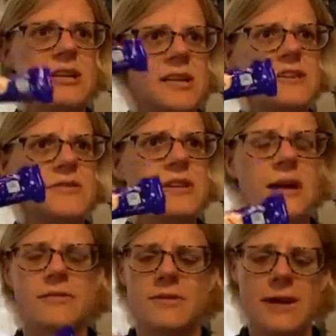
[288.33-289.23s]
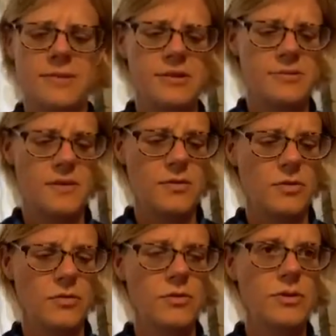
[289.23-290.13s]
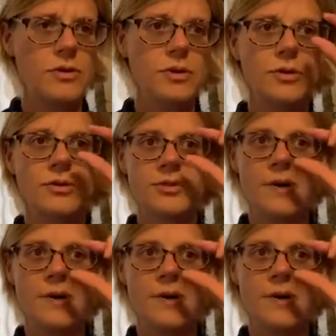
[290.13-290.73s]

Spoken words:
Learn to do the wrappers with your